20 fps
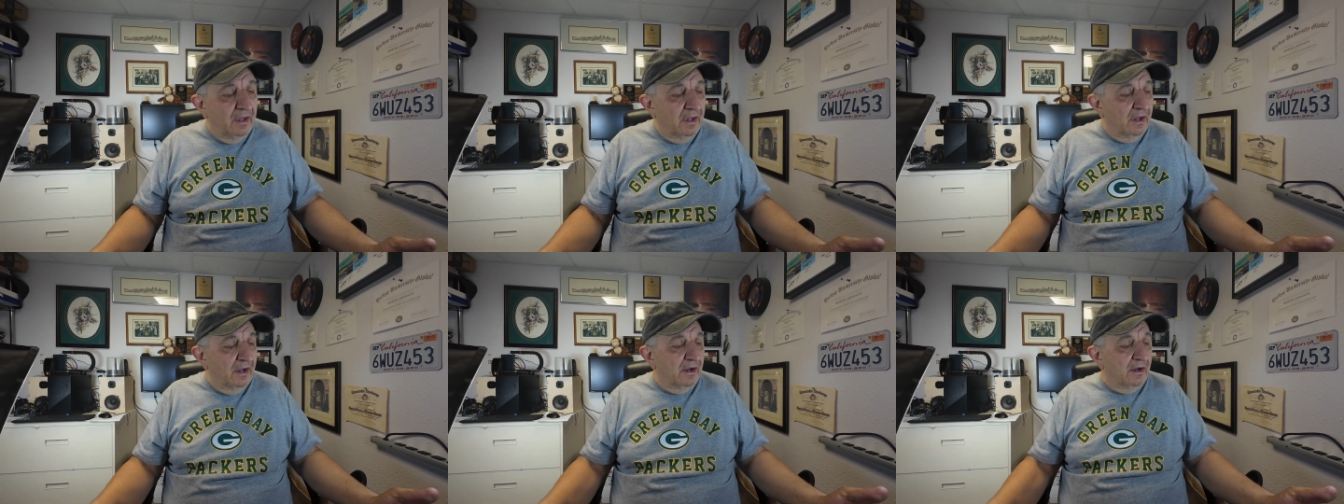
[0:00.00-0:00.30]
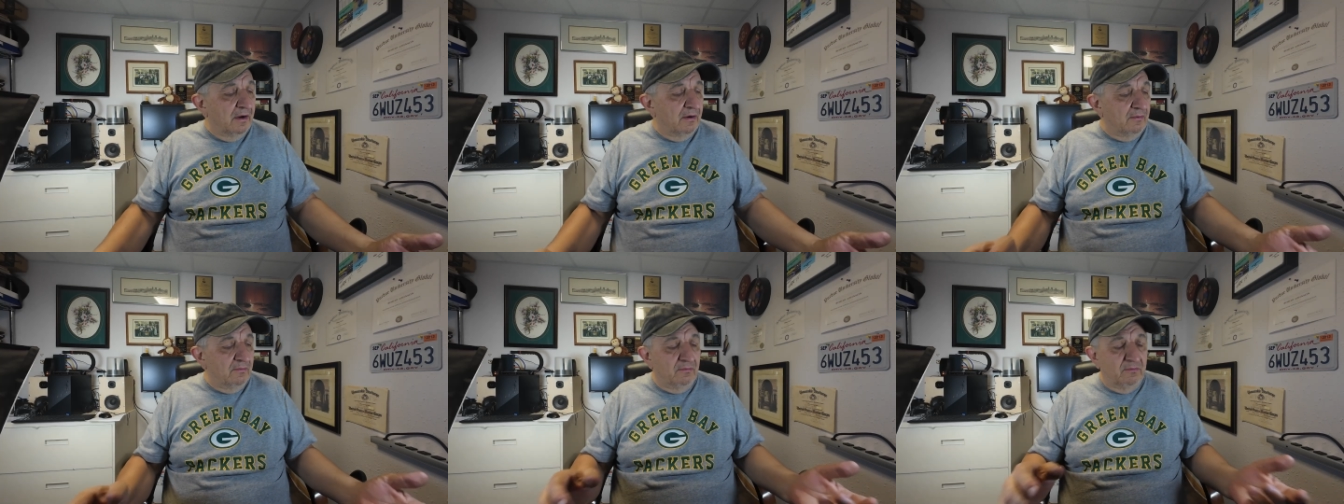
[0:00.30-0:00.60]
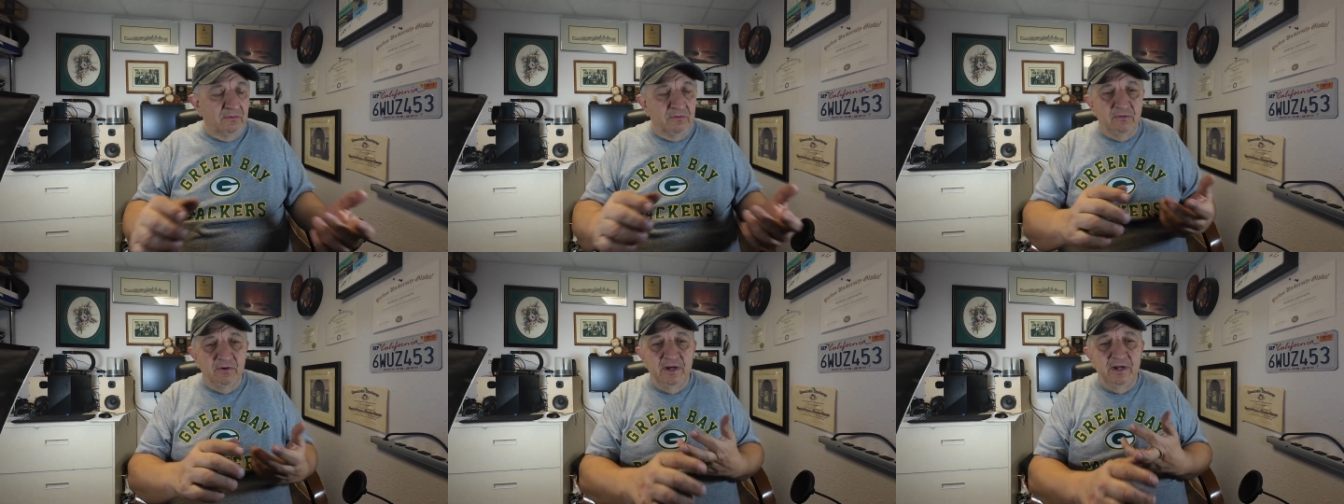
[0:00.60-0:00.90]

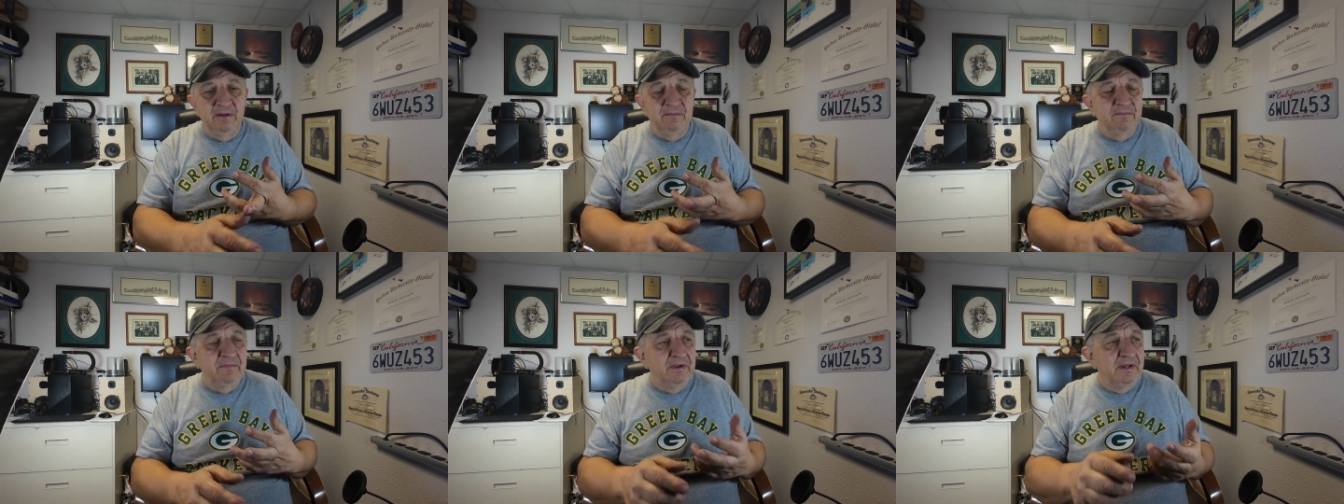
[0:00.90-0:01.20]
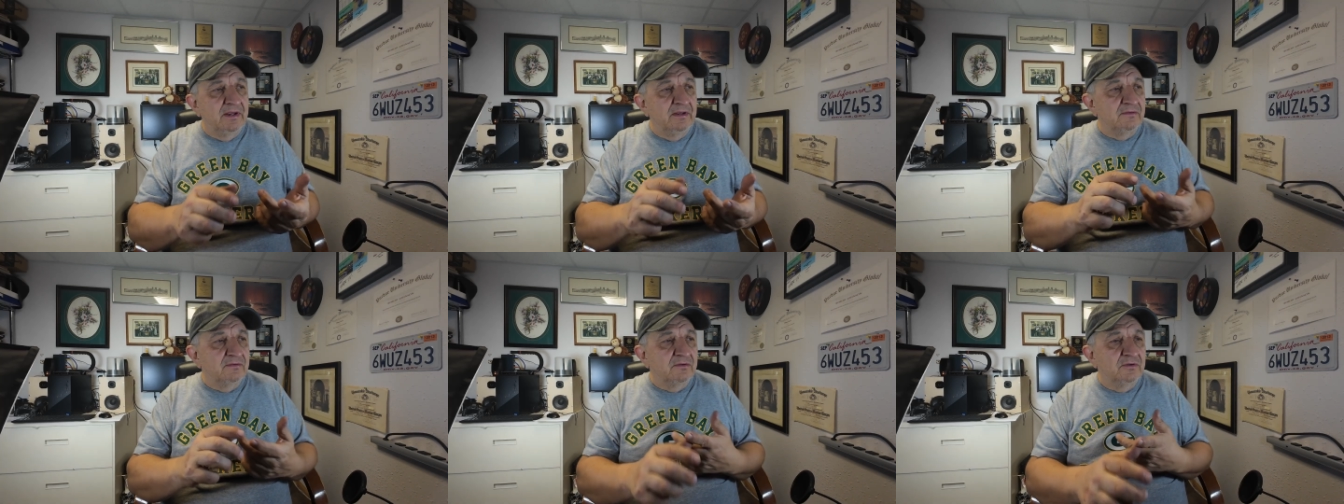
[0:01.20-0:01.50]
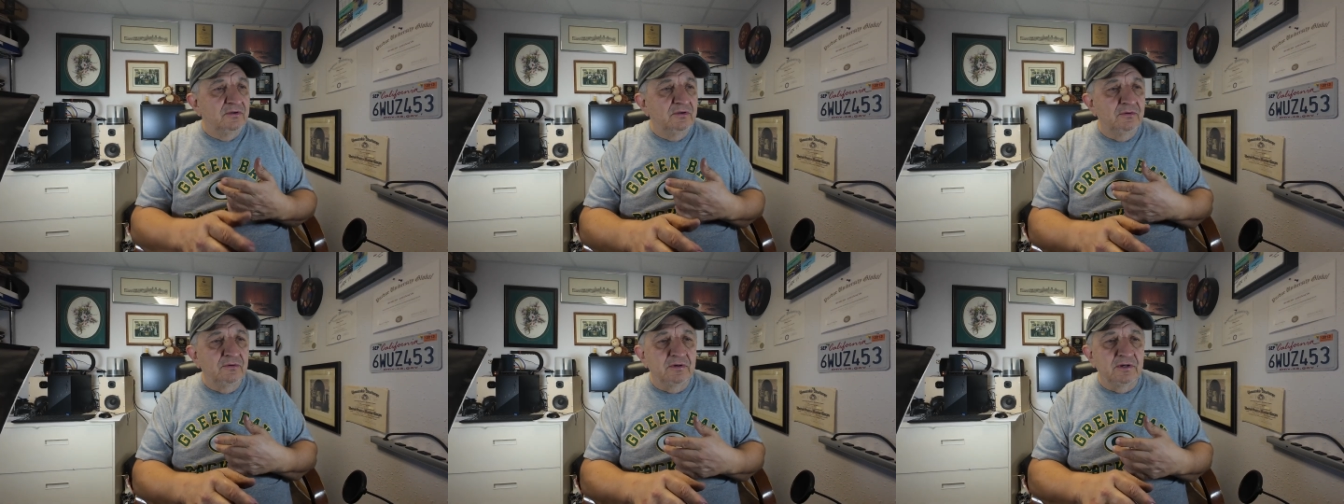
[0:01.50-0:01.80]
Green beans,
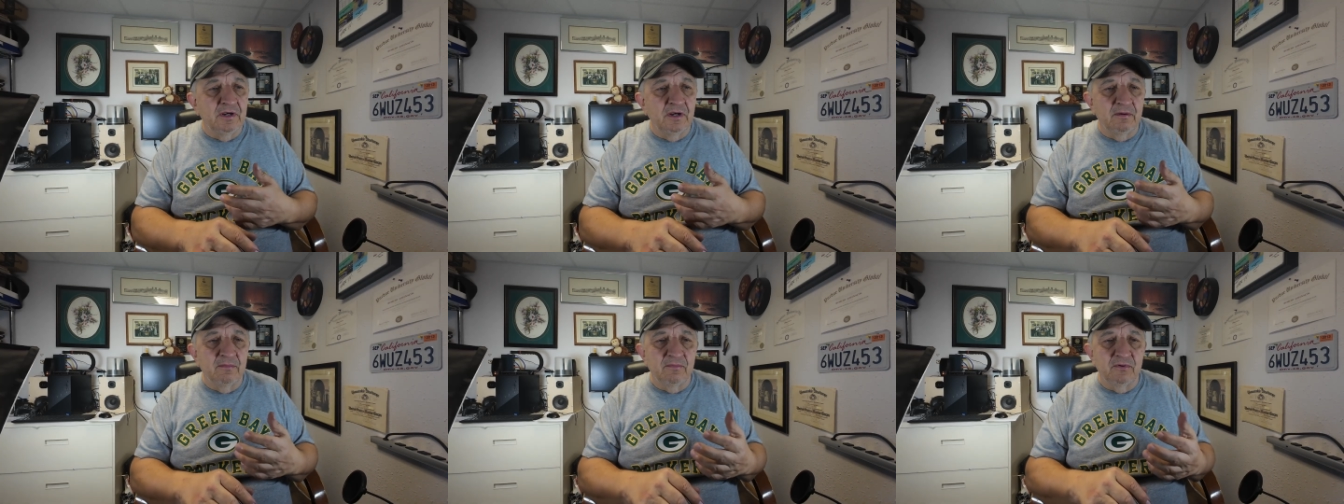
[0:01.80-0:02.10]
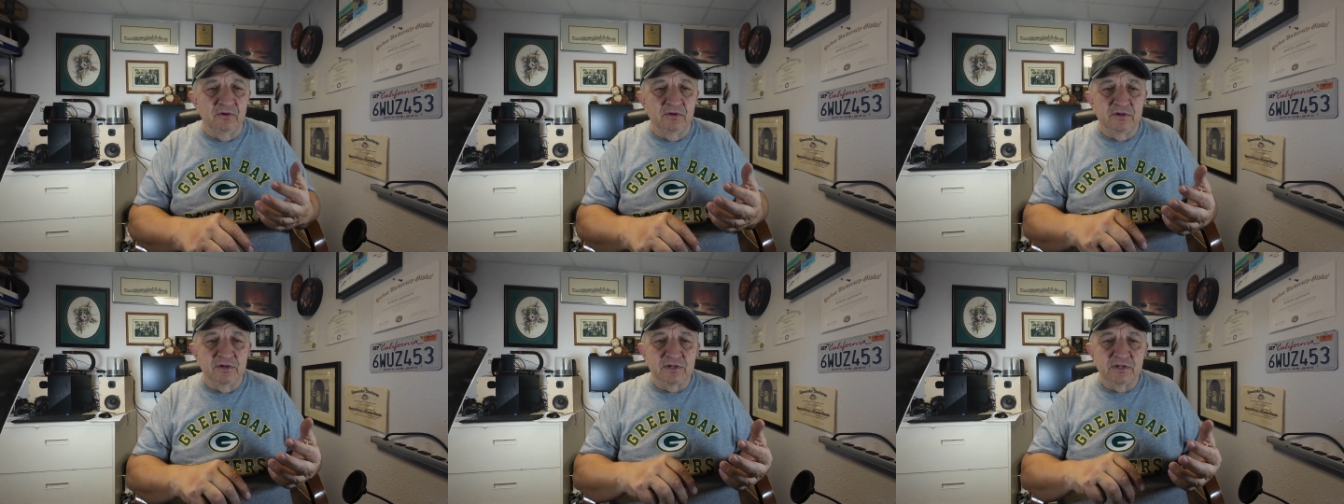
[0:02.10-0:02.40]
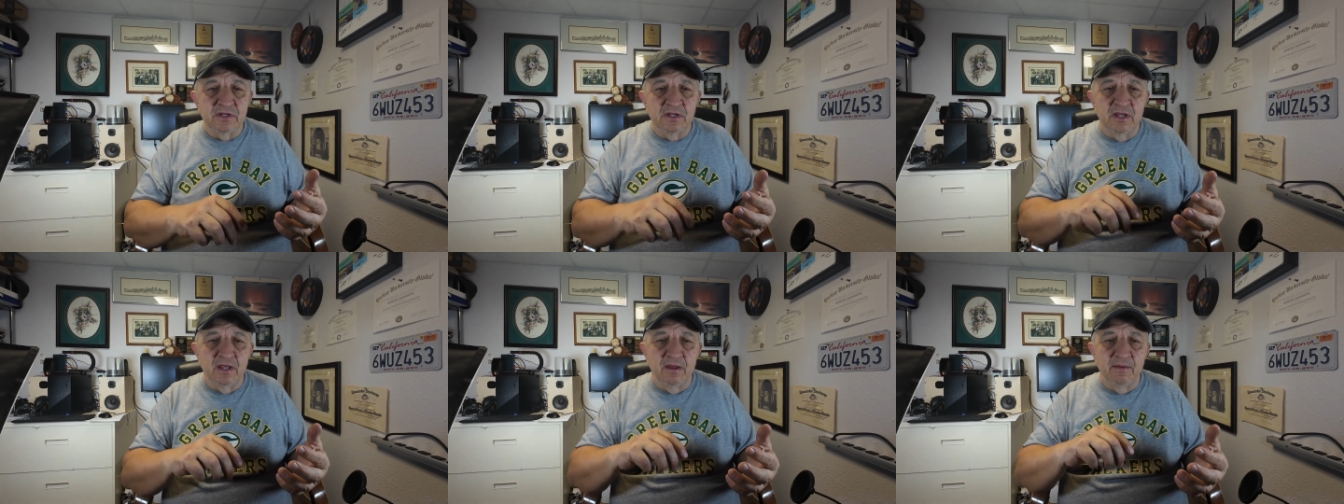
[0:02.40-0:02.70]

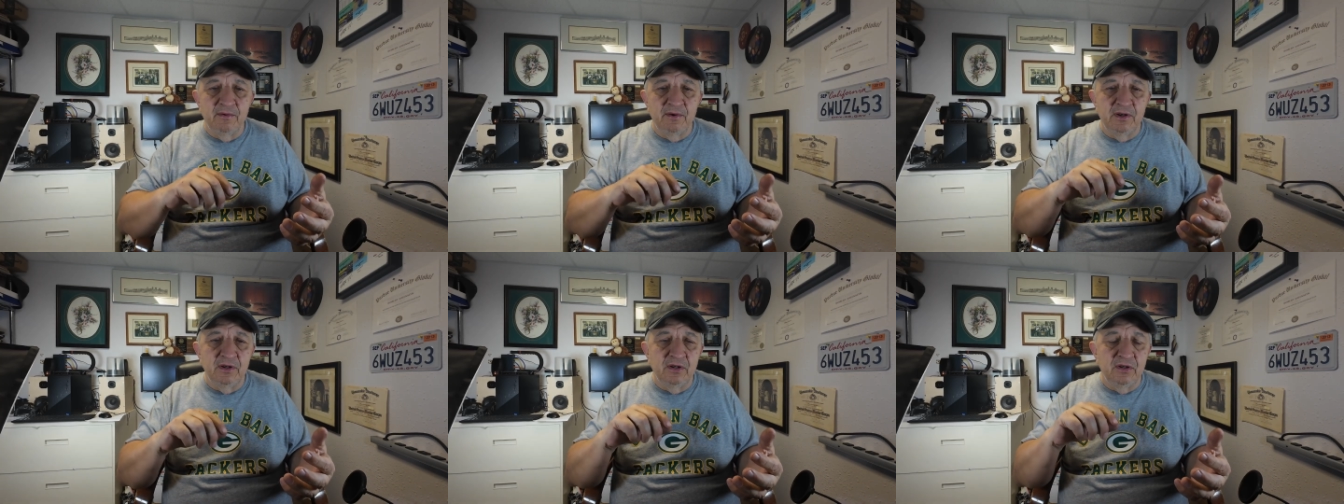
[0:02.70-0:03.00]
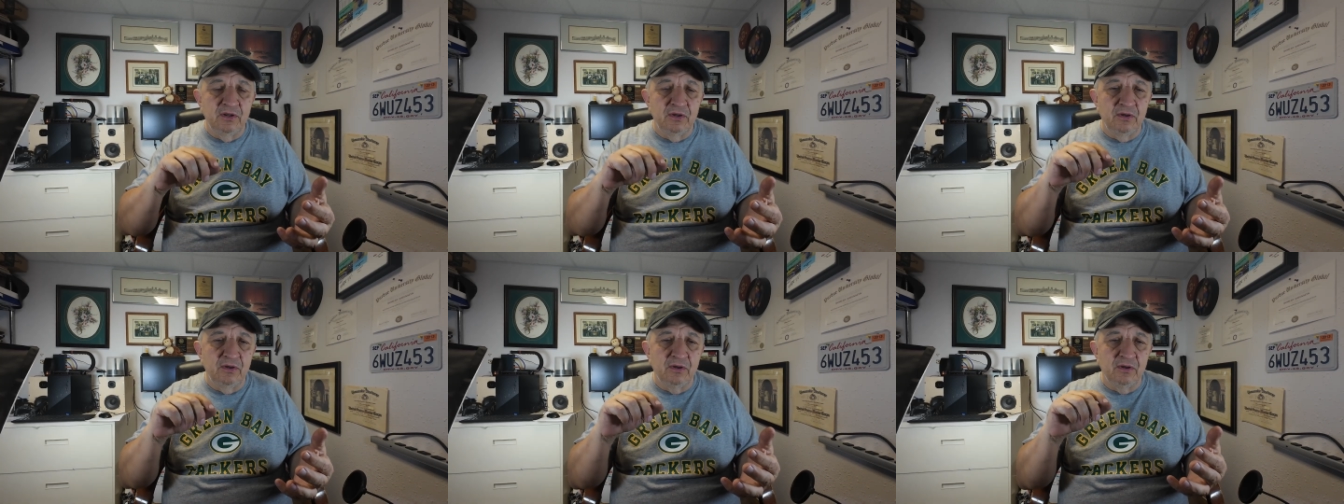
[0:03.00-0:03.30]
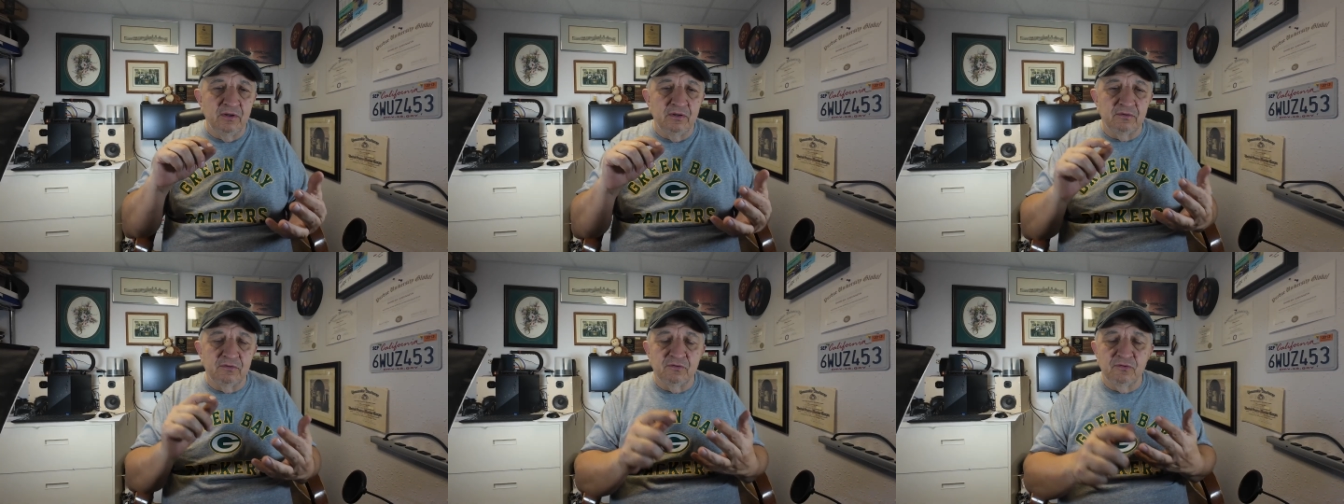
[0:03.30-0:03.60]
cucumbers, I mean,
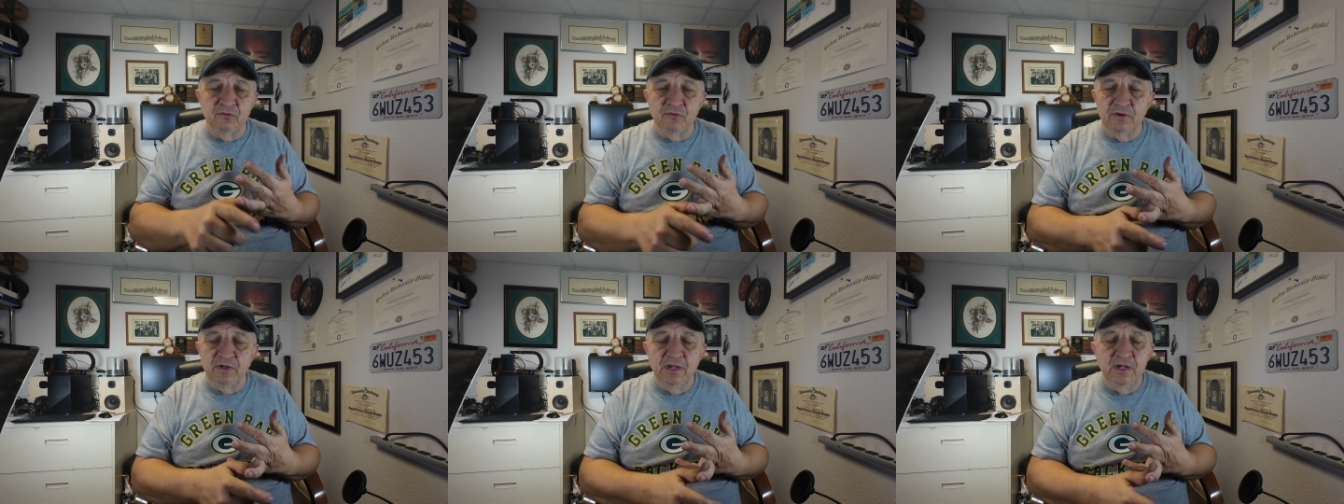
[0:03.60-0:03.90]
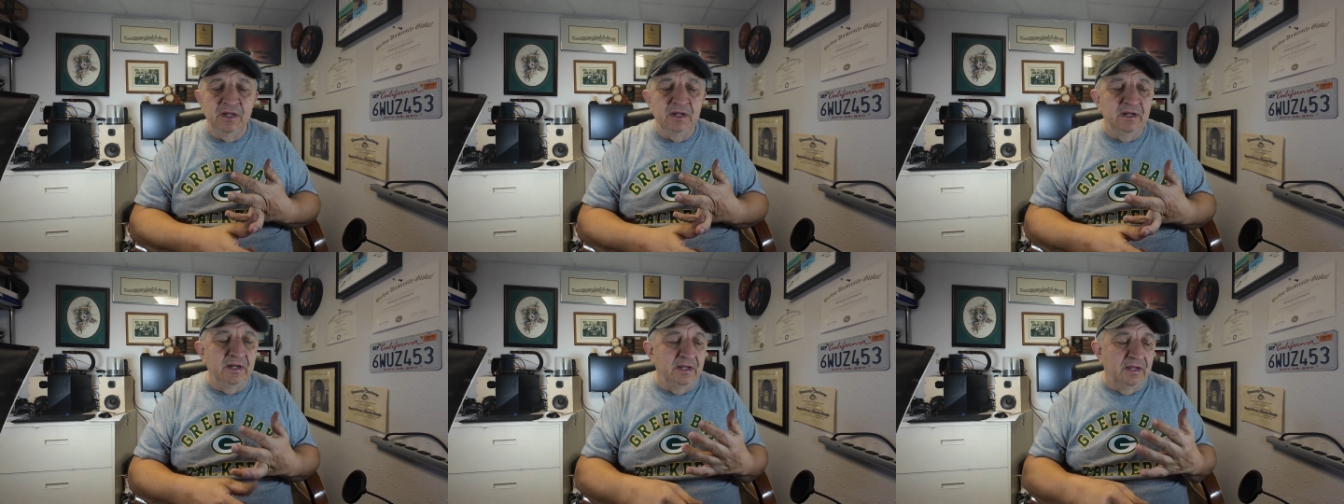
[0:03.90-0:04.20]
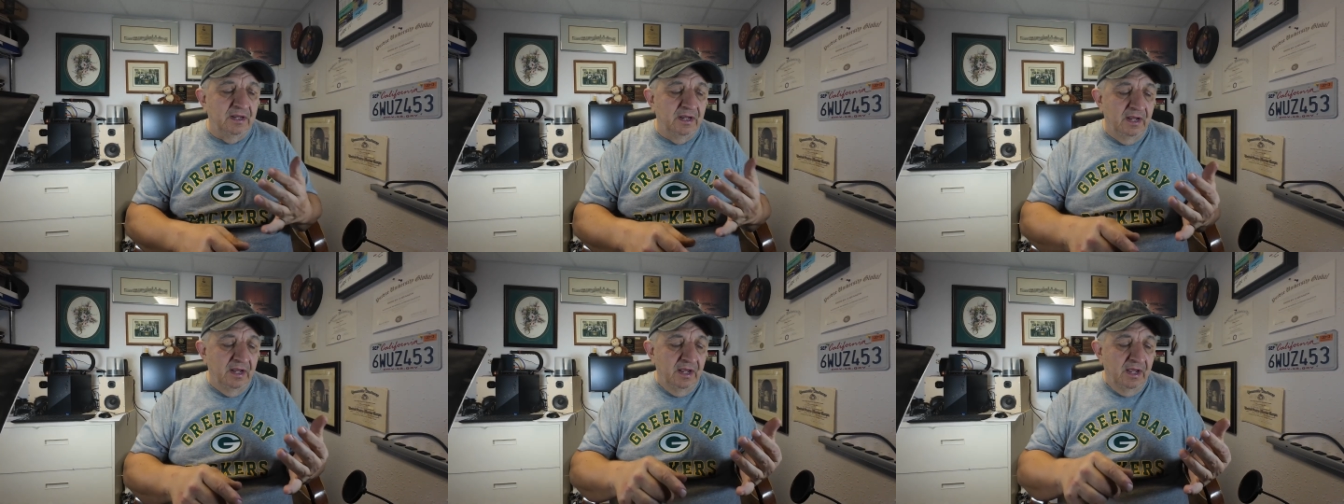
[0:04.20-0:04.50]

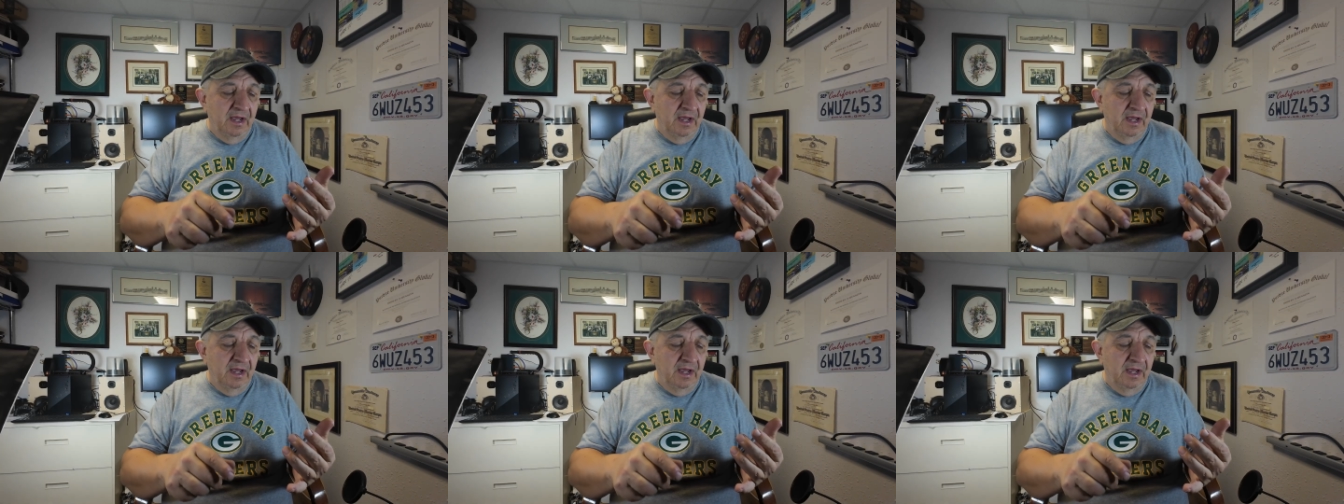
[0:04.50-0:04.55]
zucchini.